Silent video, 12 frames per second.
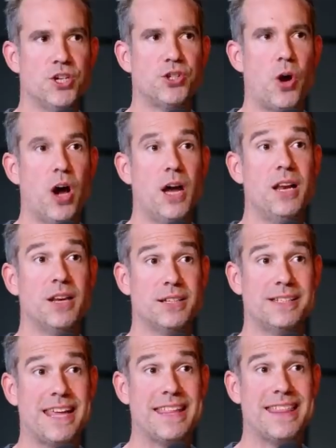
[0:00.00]
So I like
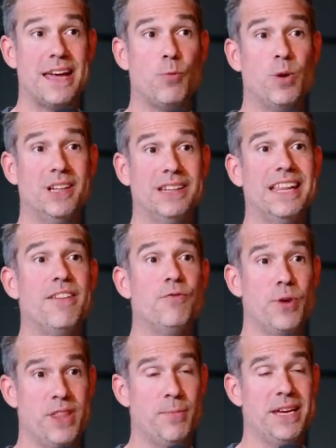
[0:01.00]
to say they will live
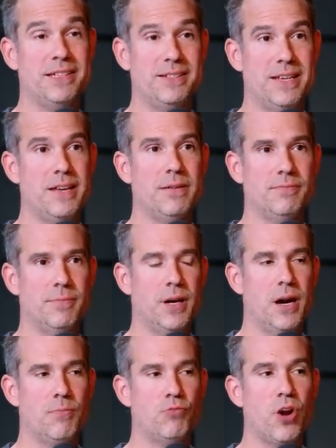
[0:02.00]
with obesity
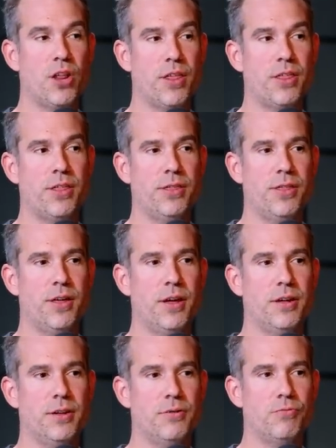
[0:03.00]
rather
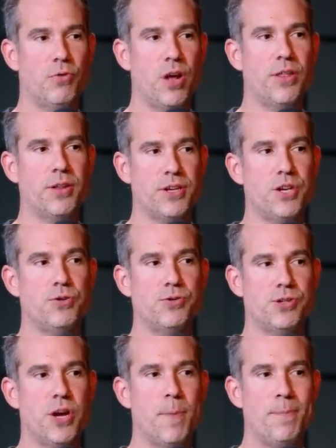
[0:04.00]
than
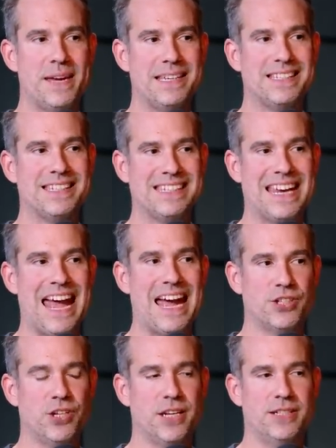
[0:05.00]
use obese as an
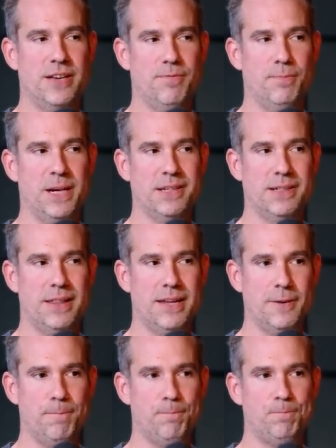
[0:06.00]
adjective, because I
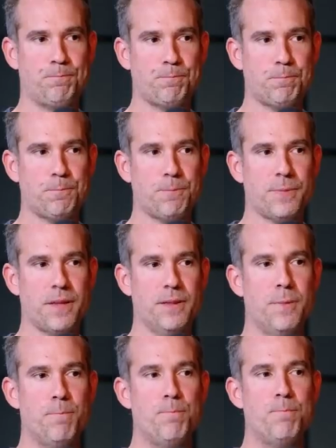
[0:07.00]
think
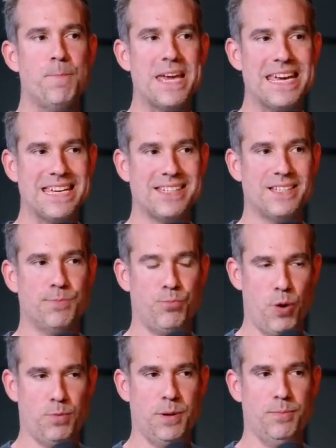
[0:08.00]
the biggest
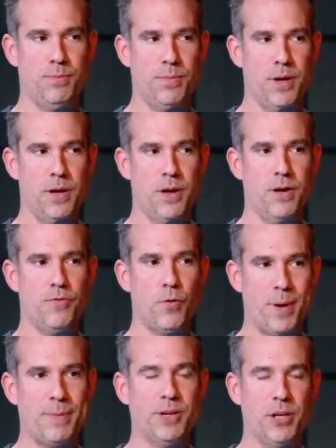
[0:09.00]
problem for
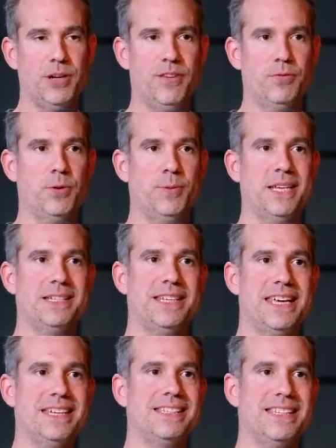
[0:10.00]
people who live with
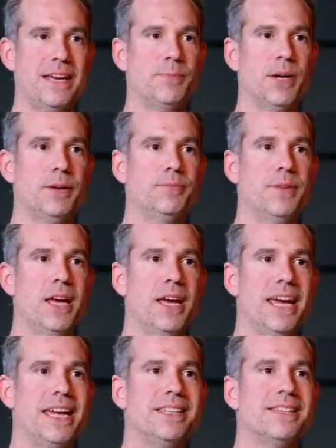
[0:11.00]
obesity is stigma.
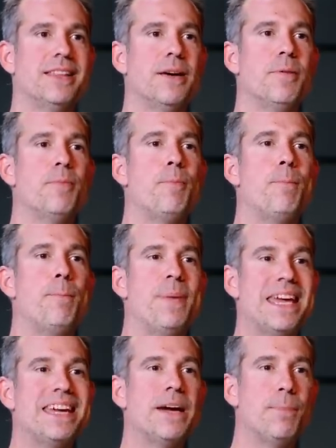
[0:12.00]
It's that
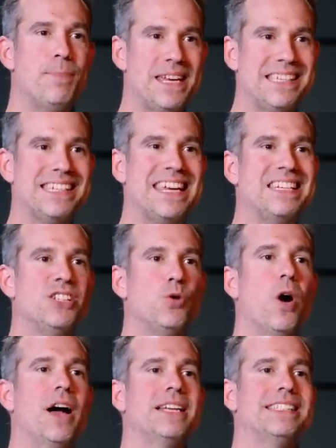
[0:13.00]
being obese is
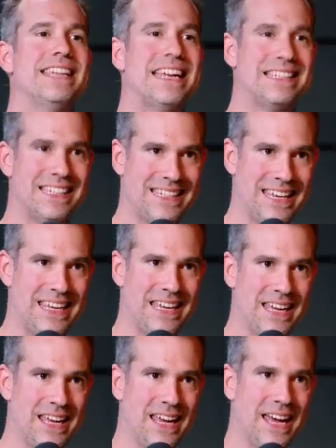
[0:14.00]
your identity.
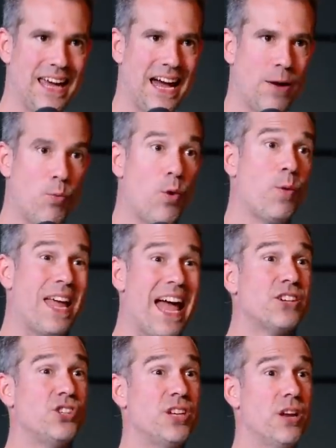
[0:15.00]
And what we
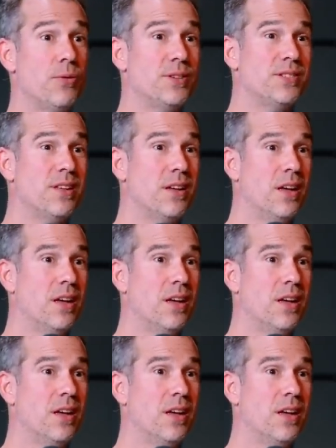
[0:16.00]
actually know is